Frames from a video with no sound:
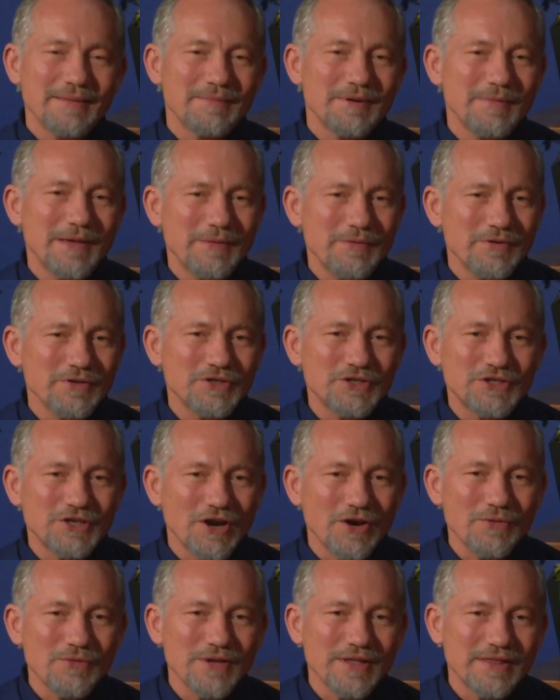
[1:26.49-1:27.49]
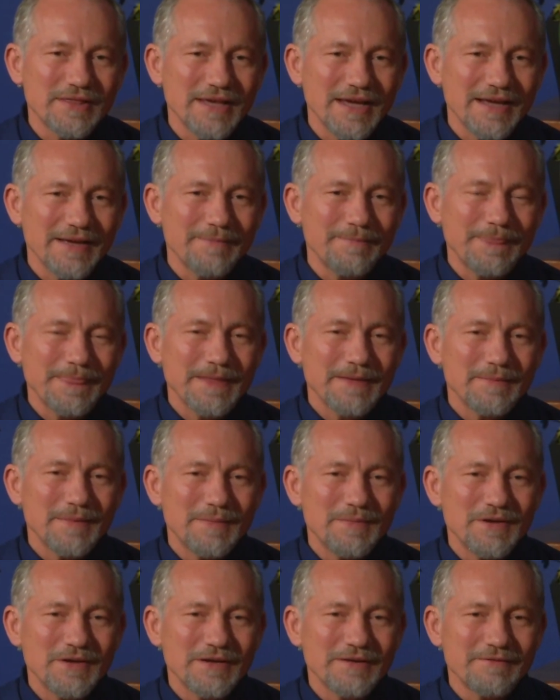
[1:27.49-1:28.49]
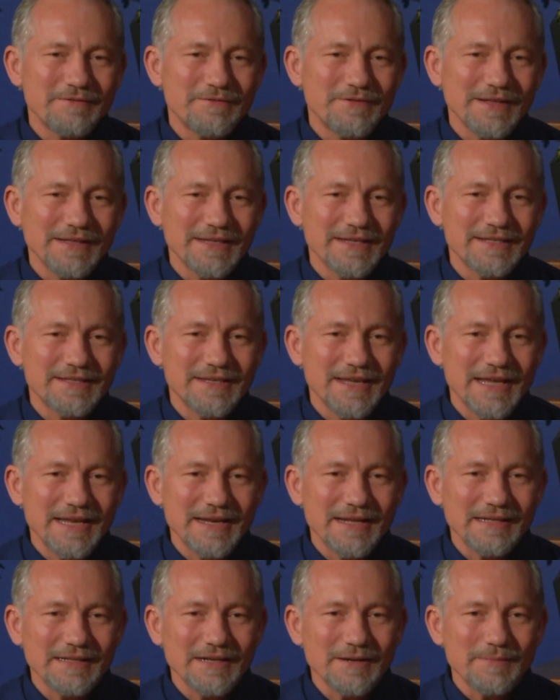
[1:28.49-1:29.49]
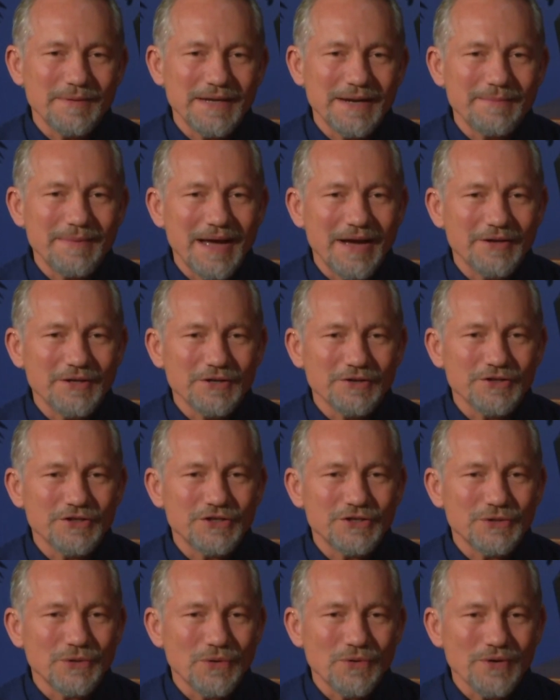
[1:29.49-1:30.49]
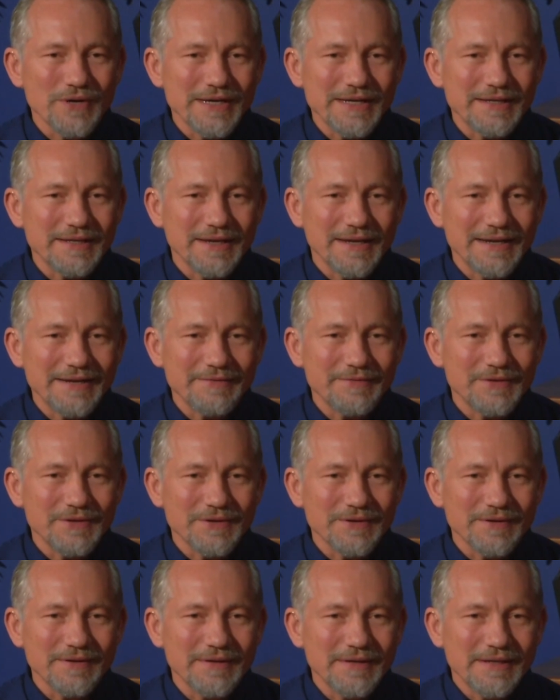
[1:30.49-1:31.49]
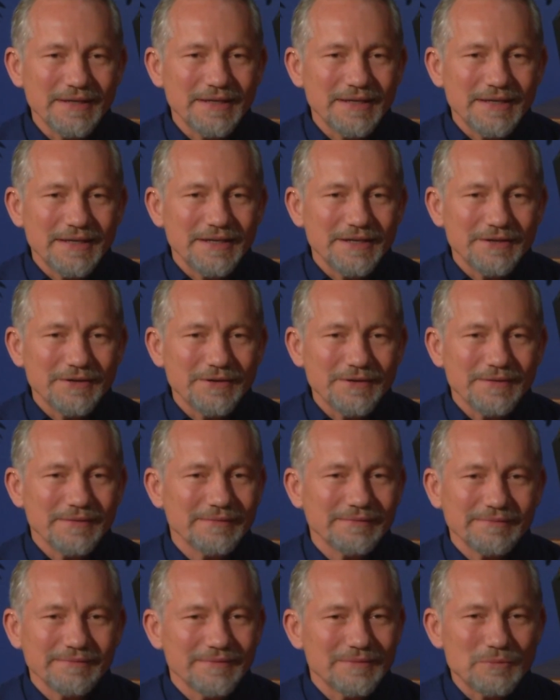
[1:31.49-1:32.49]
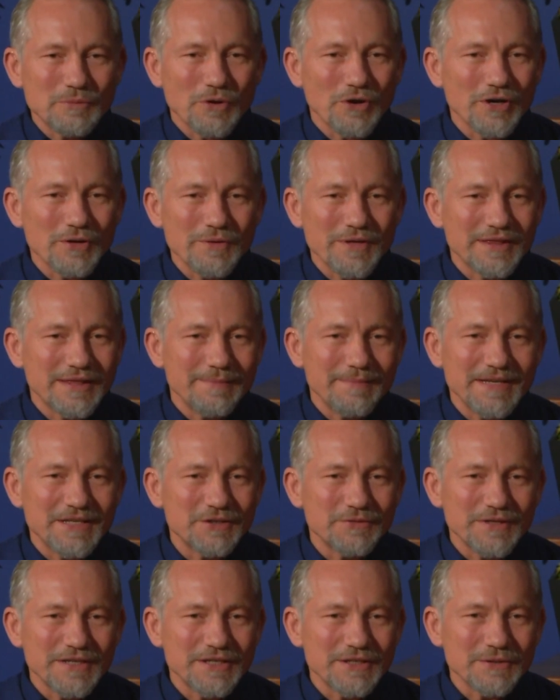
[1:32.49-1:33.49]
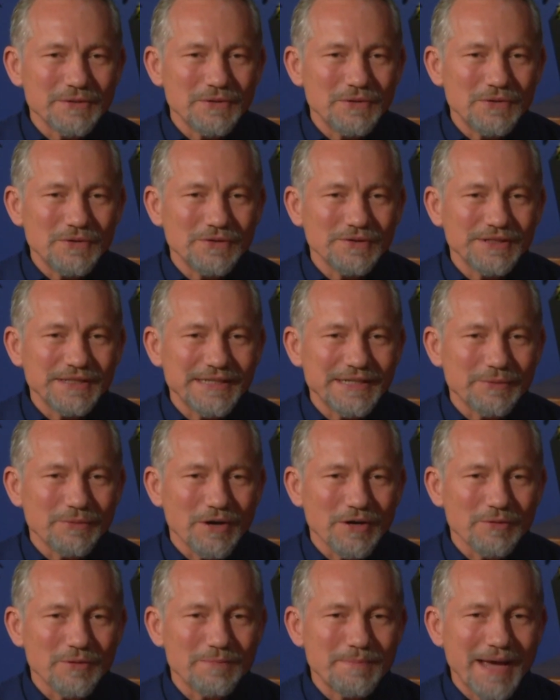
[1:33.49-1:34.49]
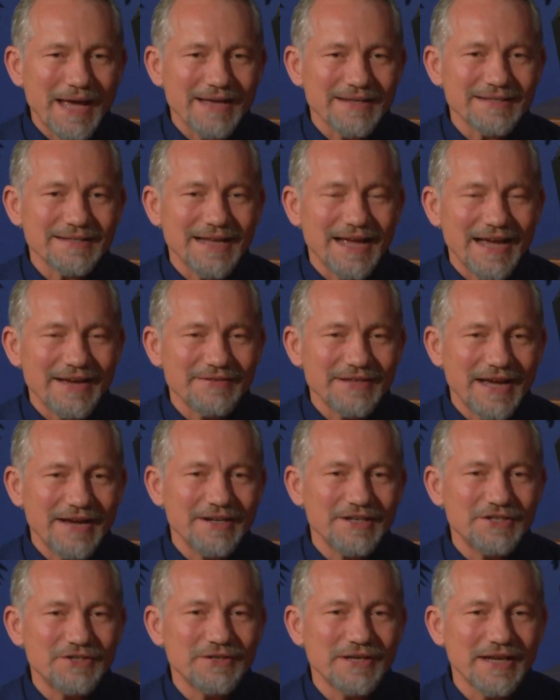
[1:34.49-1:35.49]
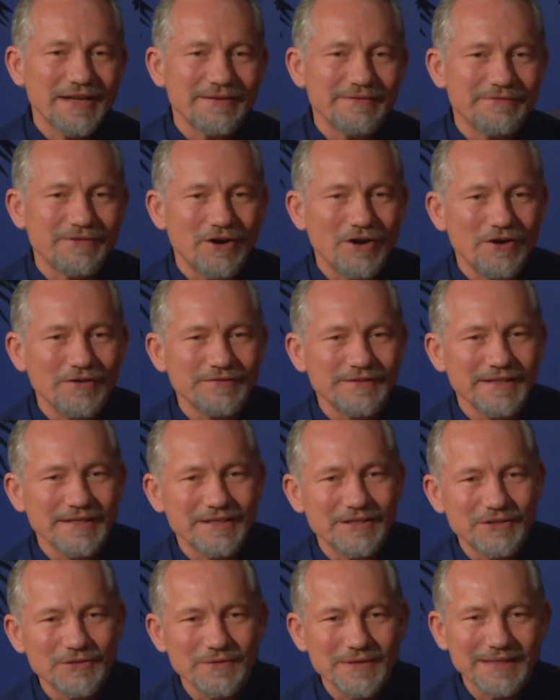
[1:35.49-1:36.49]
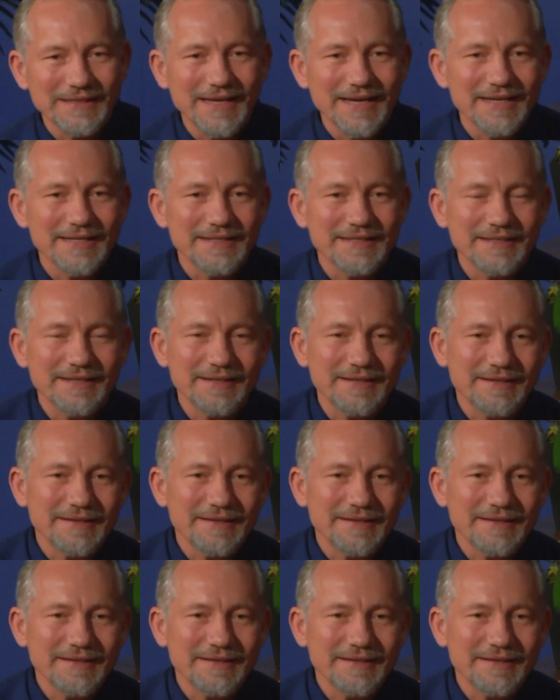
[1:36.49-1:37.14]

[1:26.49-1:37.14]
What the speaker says: But maybe we'll start with, maybe you can fill us in a little bit about your story, kind of your work with the mystery schools and your work with past lives. How did you get involved in doing this?